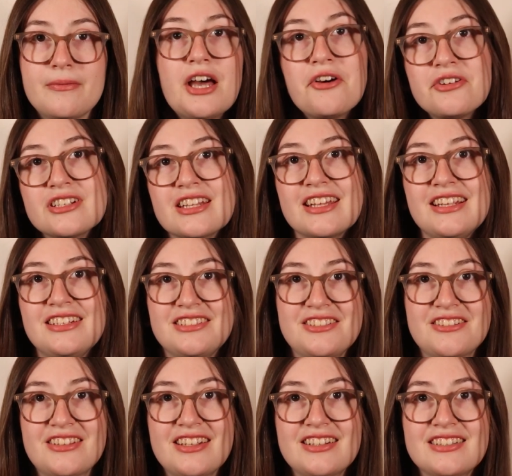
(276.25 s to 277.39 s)
Now onto the easier
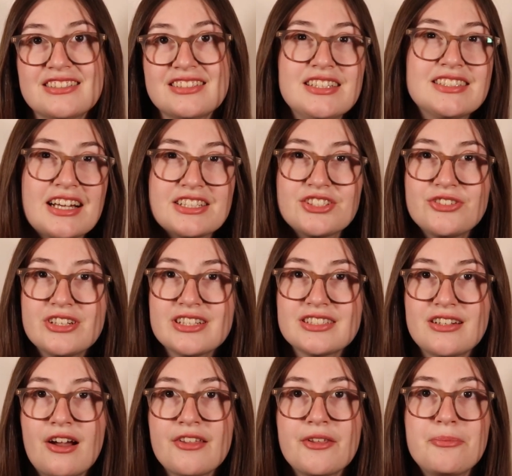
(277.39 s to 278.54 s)
things. These next tricks
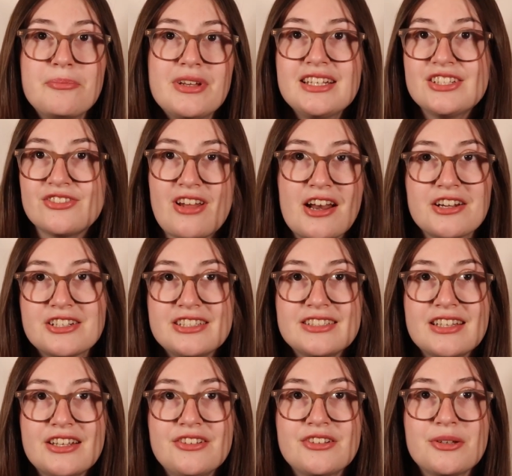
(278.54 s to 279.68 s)
are the mini strategies
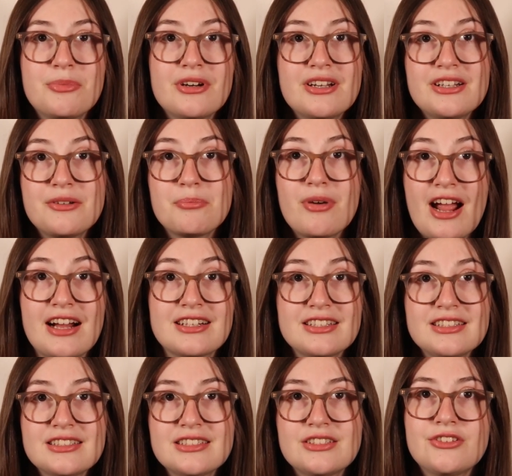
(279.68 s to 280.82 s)
that you can put in practice